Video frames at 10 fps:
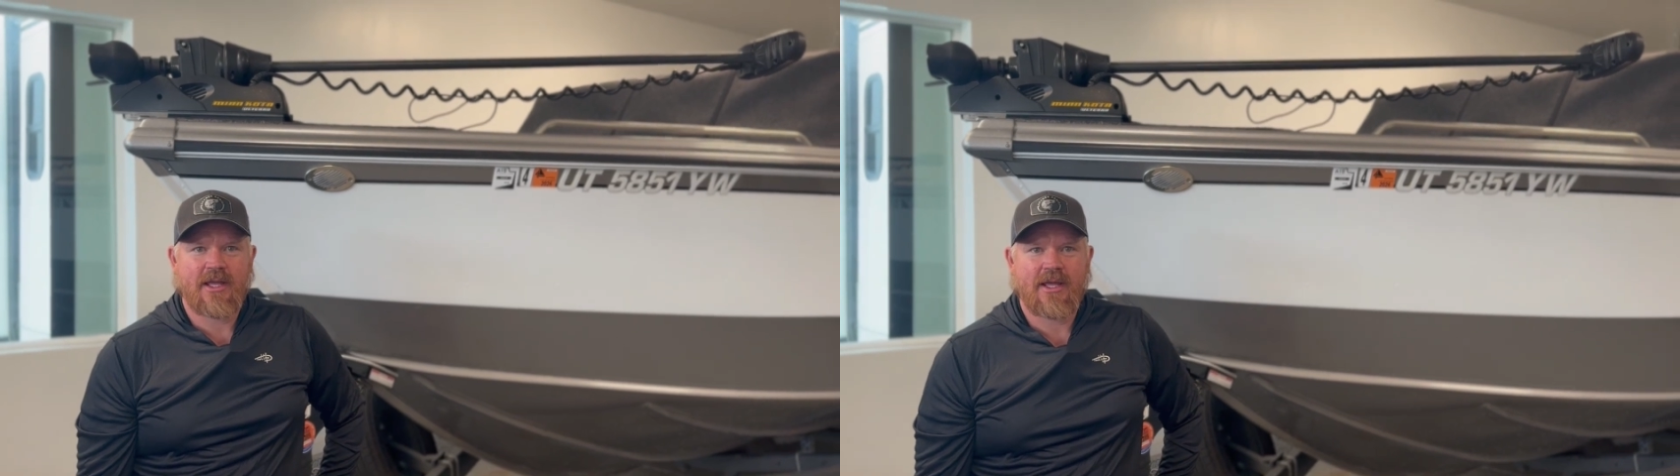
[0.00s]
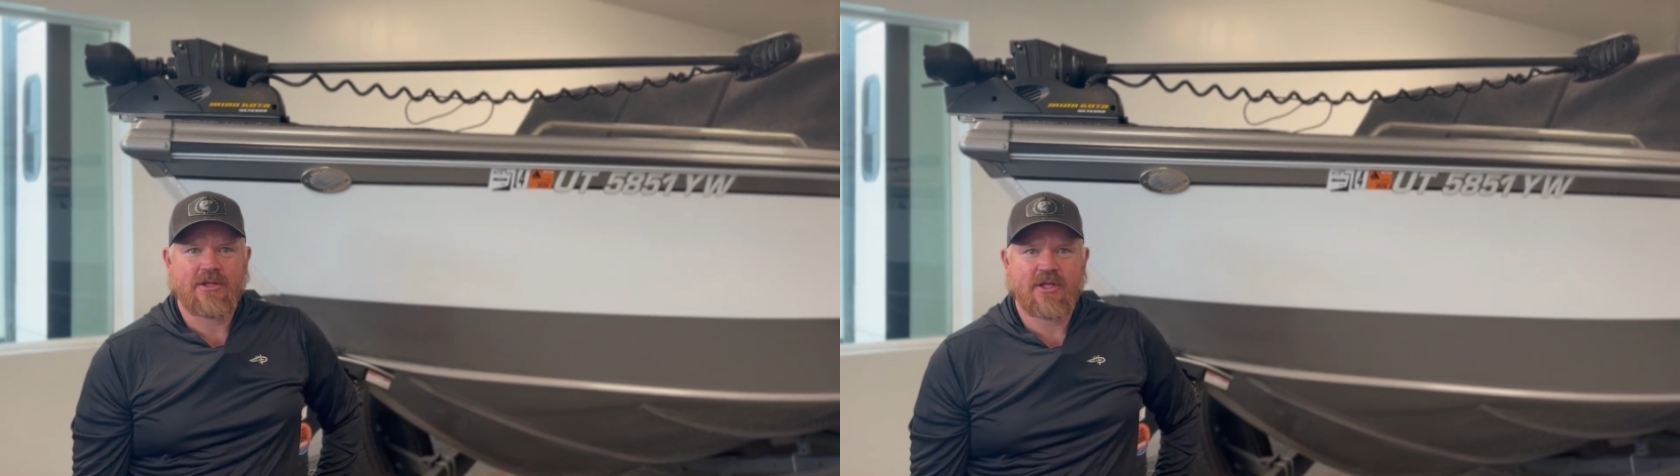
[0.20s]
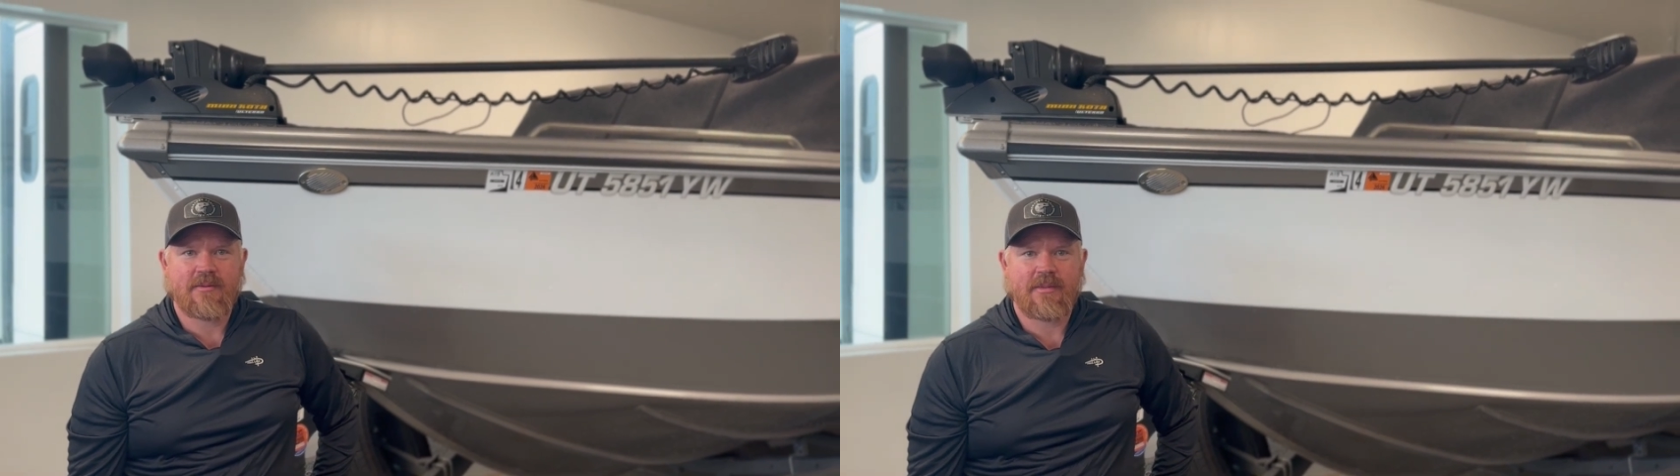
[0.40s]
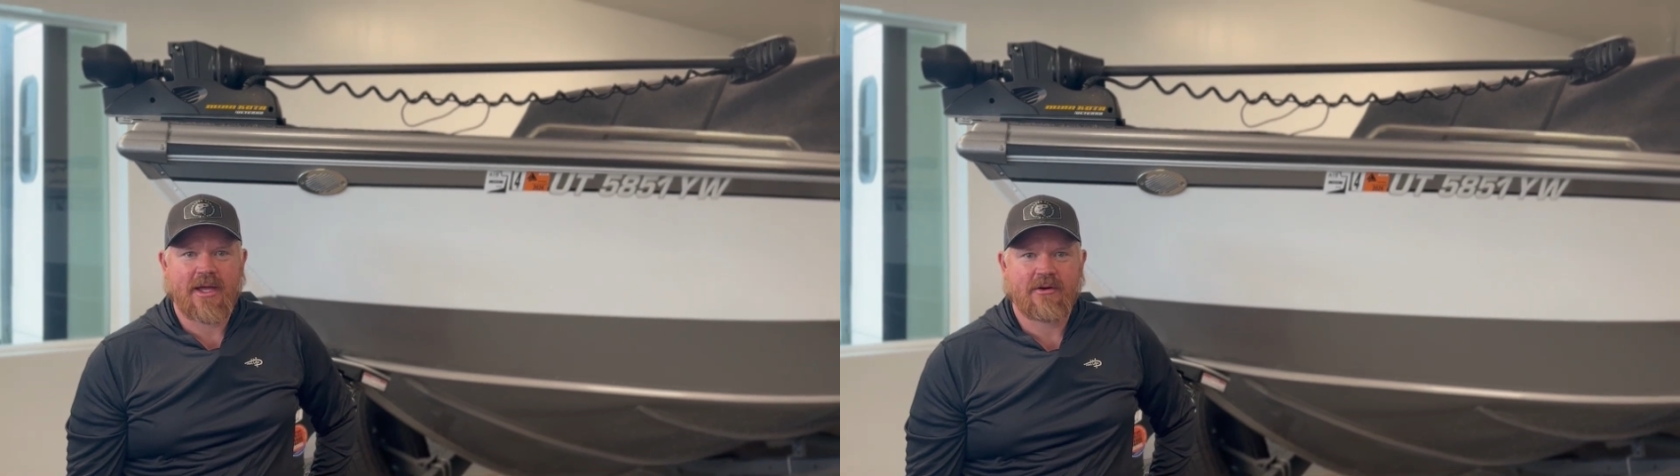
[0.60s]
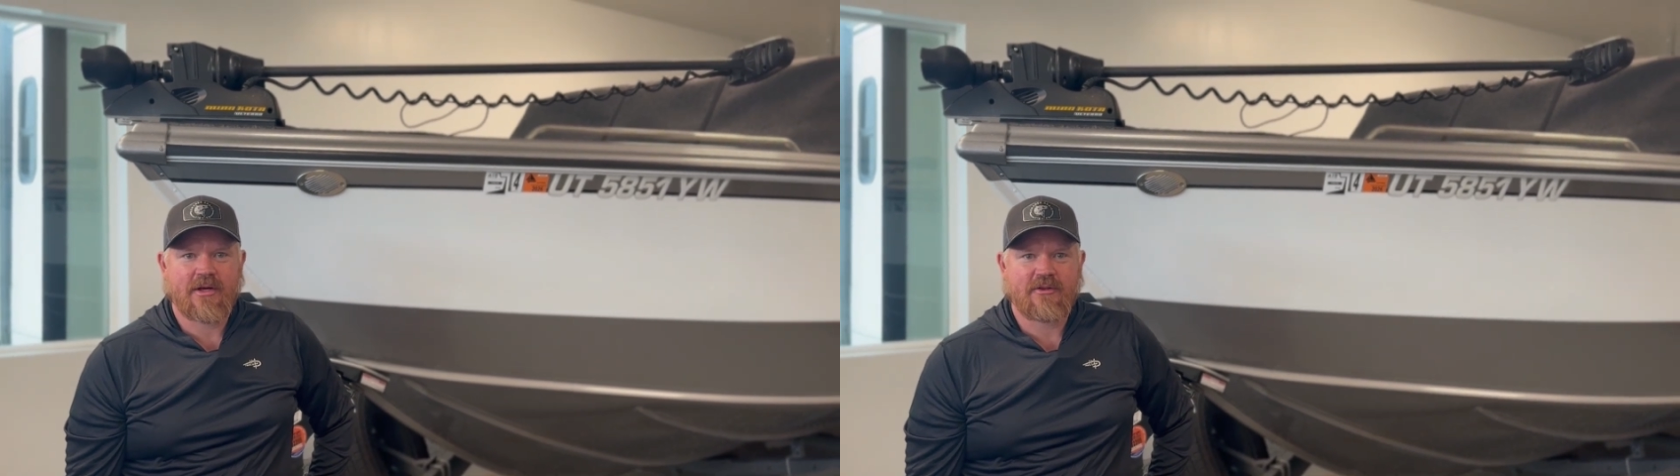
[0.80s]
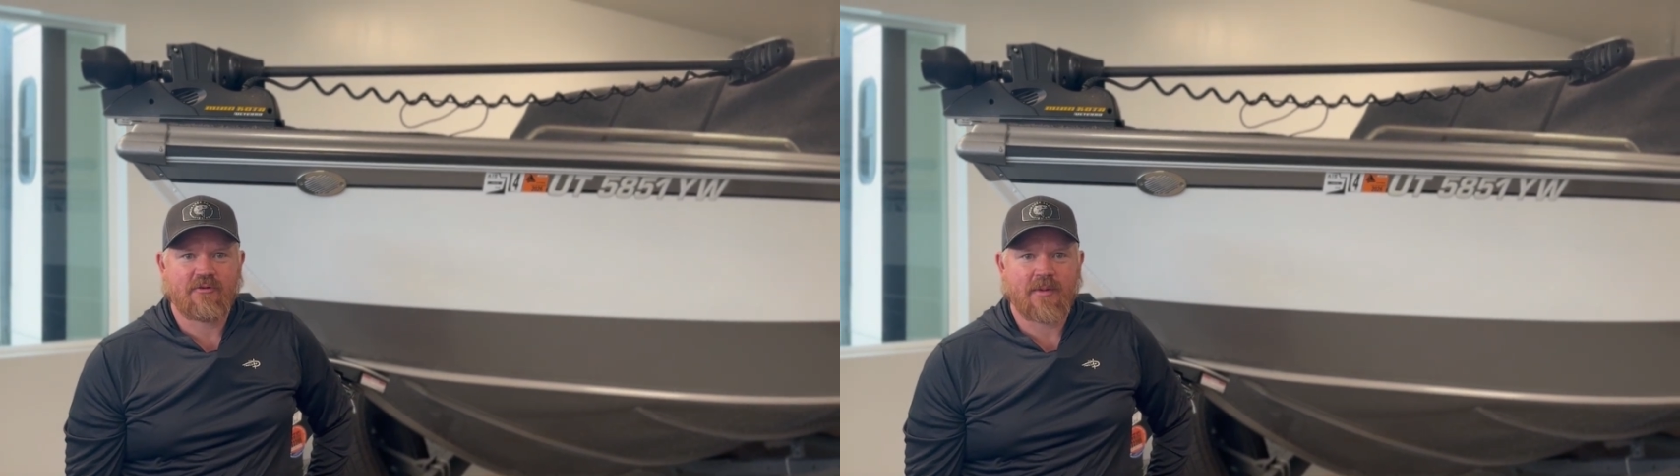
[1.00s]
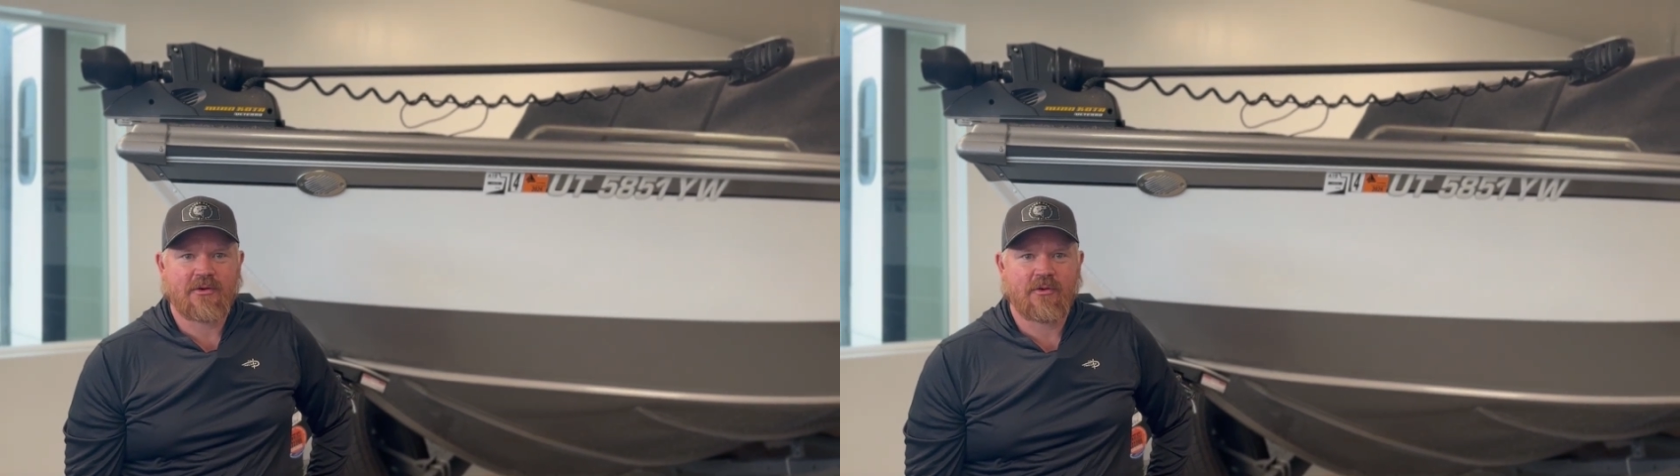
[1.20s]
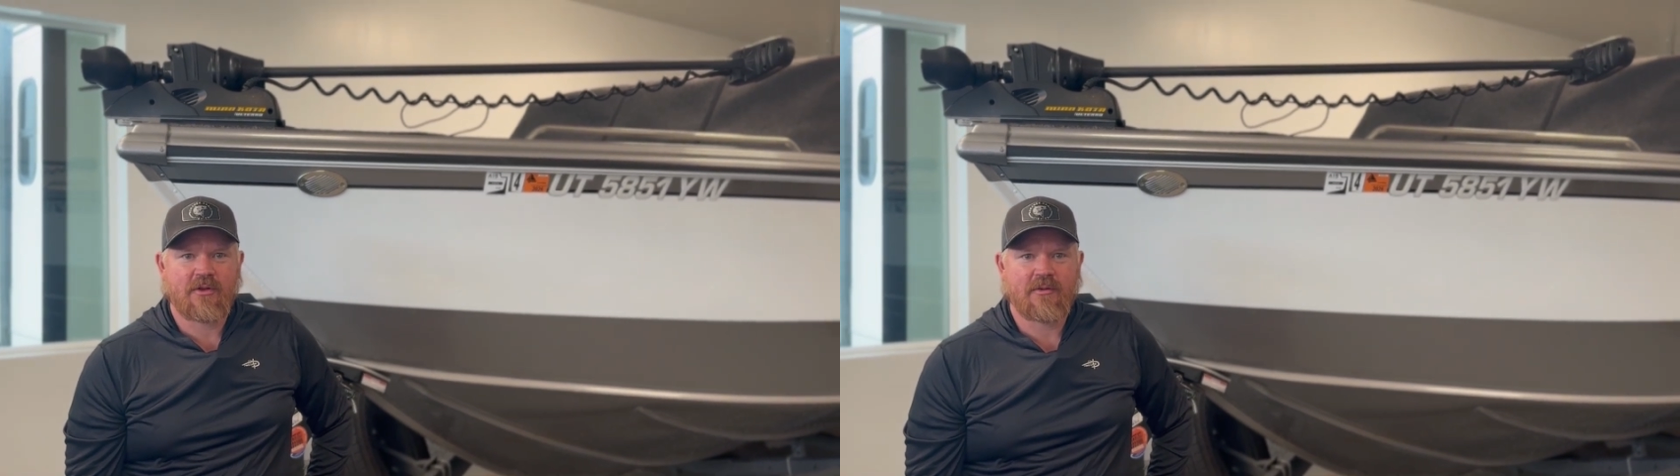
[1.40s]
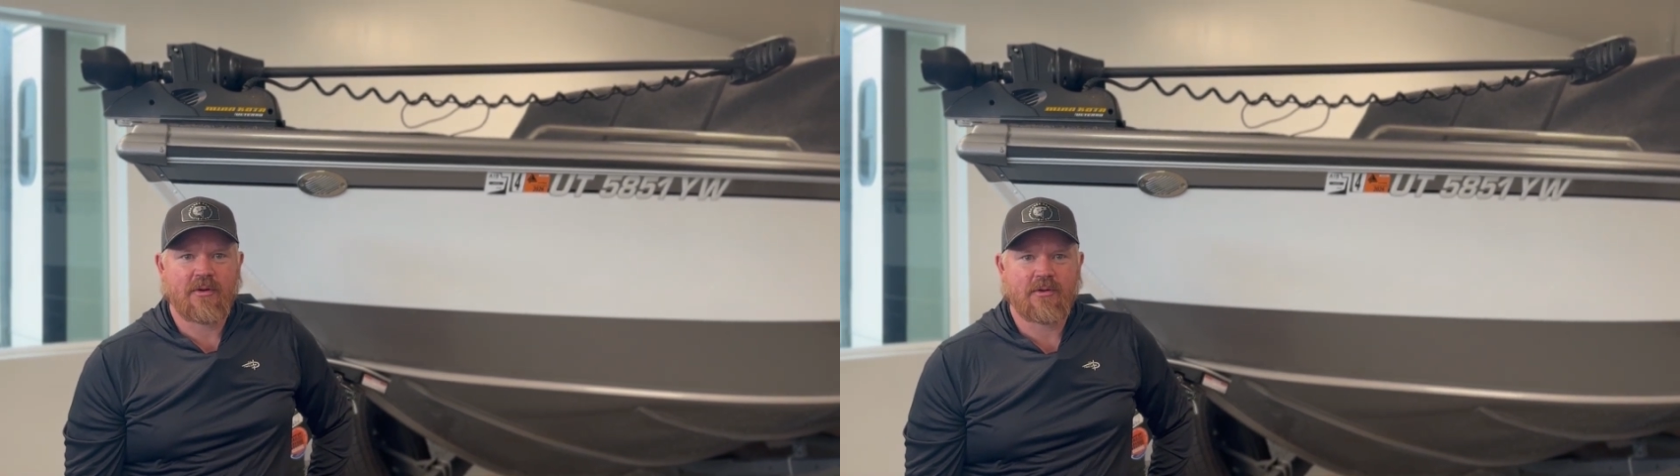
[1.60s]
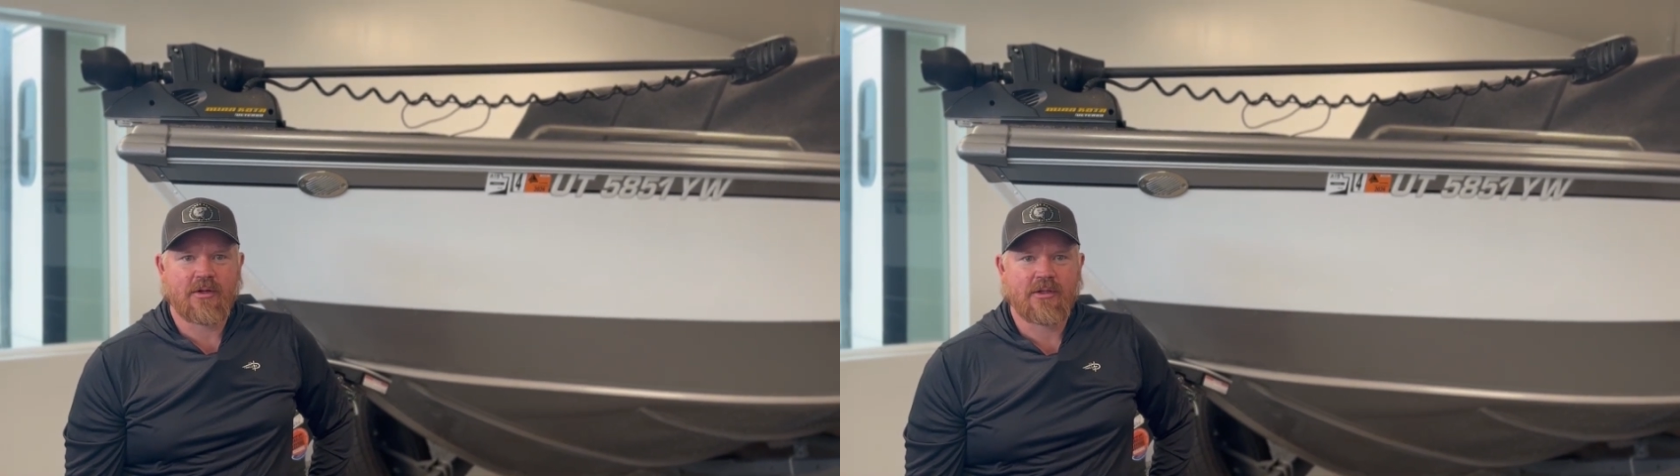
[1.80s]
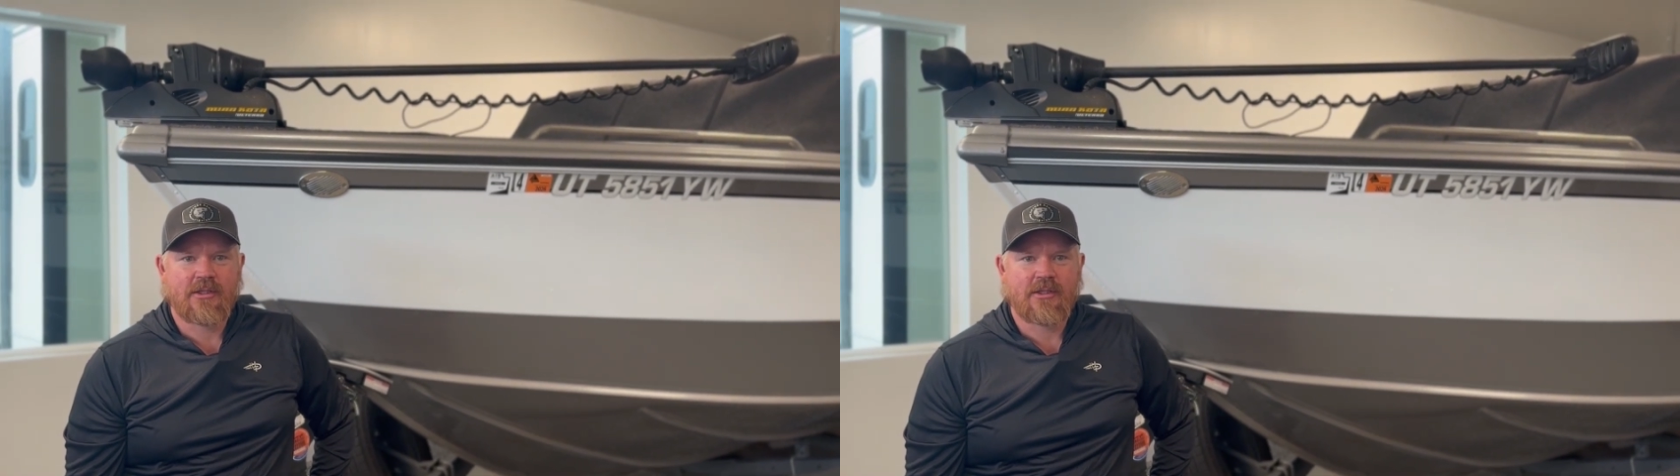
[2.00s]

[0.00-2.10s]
AGM batteries for my trolling motor.